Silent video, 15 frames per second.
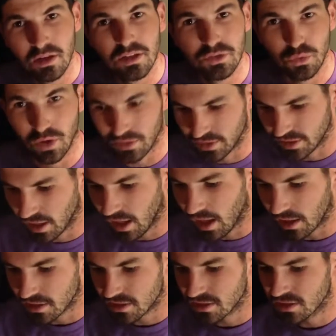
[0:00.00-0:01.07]
to On the
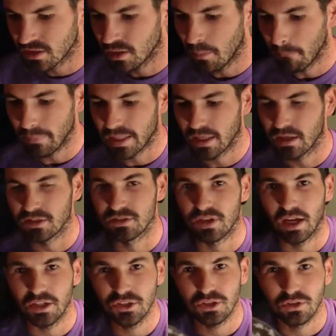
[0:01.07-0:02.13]
Docks, because
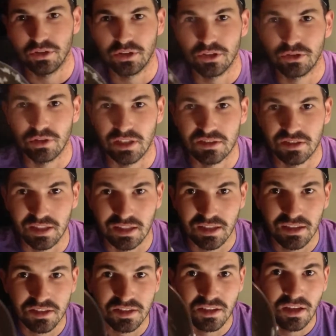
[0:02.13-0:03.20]
I show you the tricks like
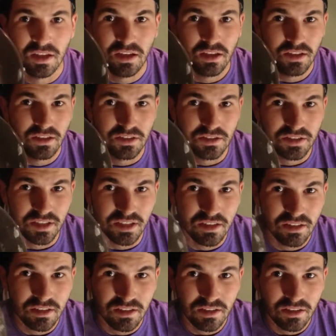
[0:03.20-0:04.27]
this. You see
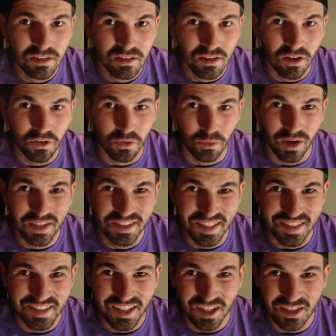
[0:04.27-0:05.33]
all the rice
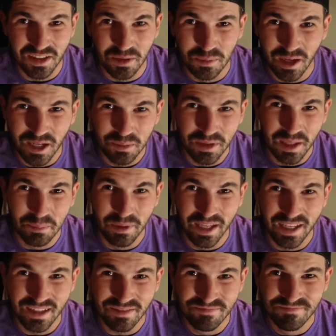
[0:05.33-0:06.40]
that's stuck to the bottom of that
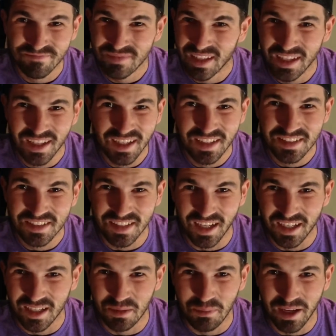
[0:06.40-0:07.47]
pan? It's not
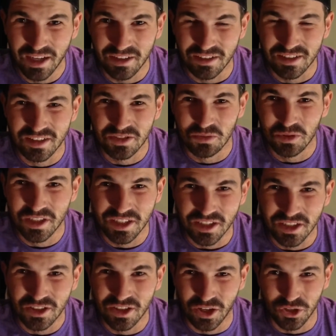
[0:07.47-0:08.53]
gonna matter, because we're gonna
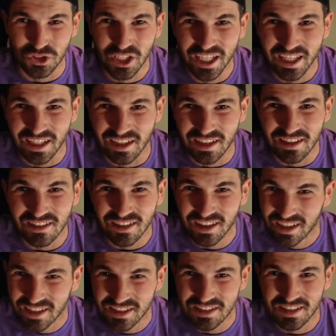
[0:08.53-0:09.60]
cook our chicken in it,
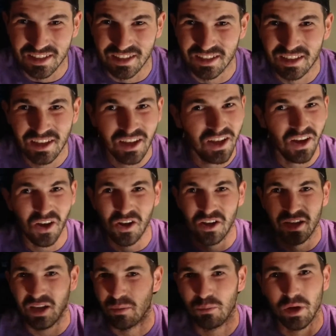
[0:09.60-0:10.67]
and it's gonna all
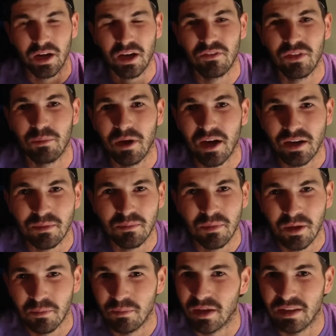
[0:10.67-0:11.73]
come right off the bottom
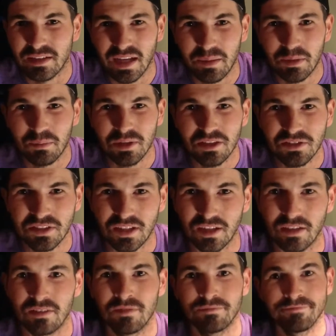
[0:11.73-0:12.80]
by the time the meal's
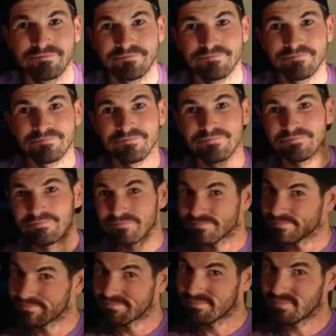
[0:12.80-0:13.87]
done.
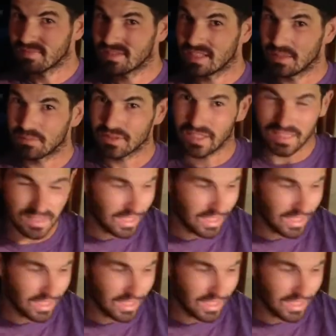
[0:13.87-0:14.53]
Tips like